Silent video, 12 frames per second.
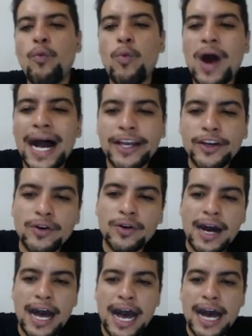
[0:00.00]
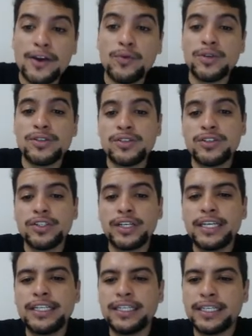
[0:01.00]
while I was
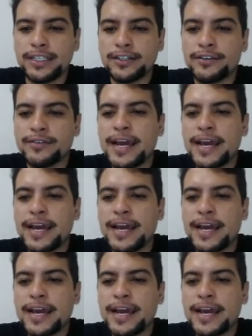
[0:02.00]
cooking dinner,